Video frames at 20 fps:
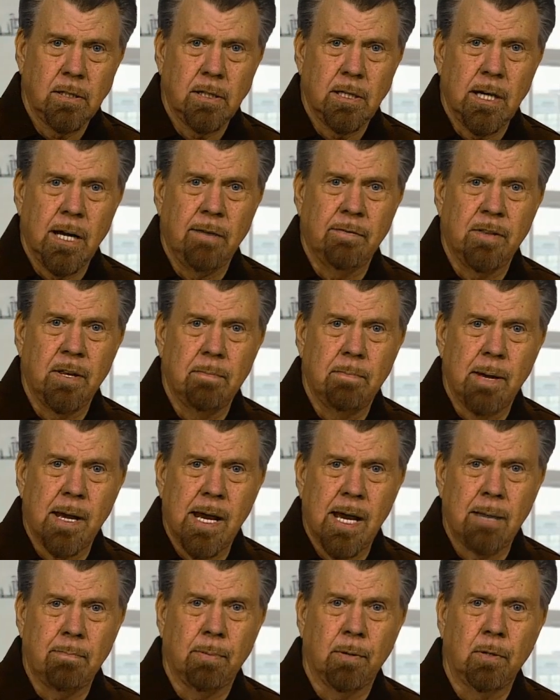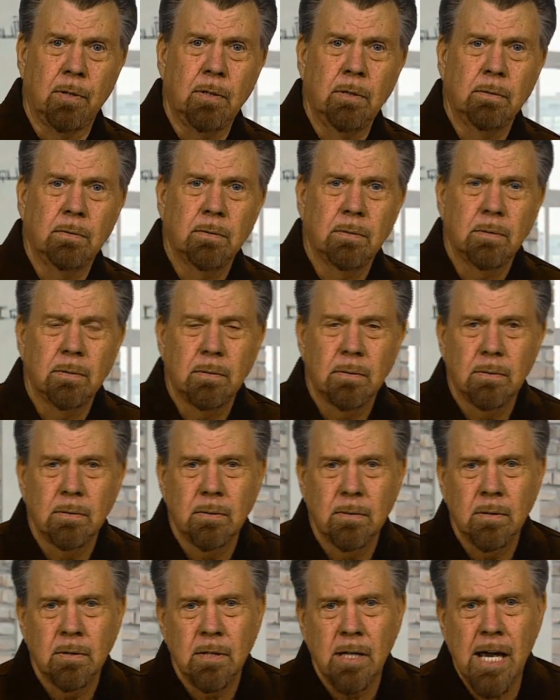of the Bible
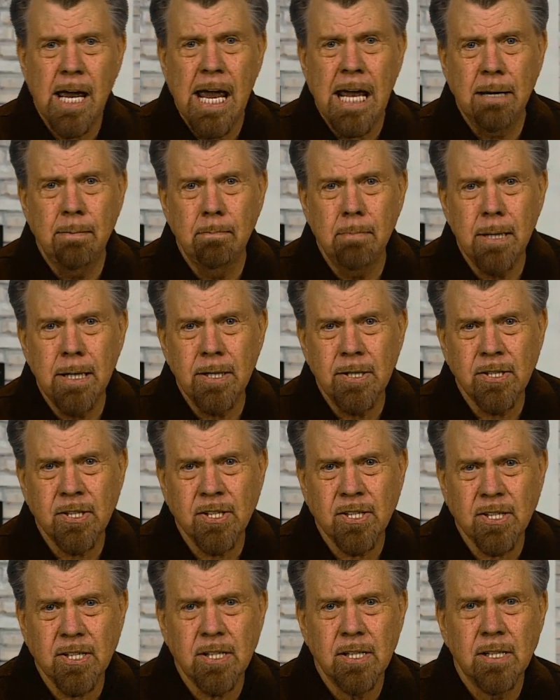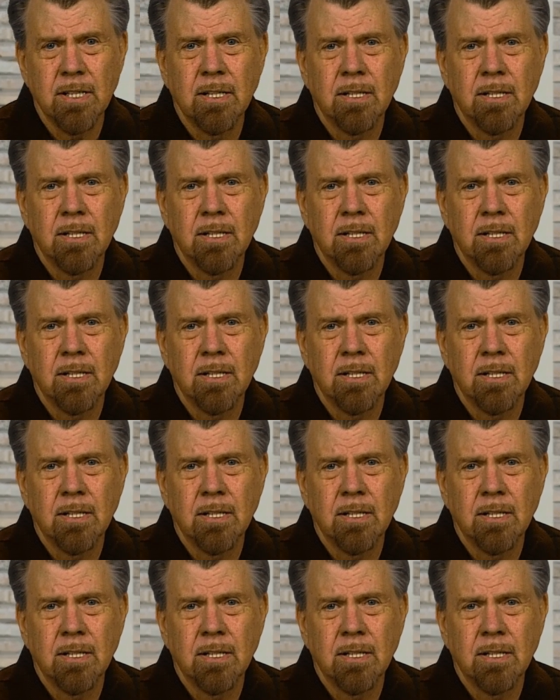and miss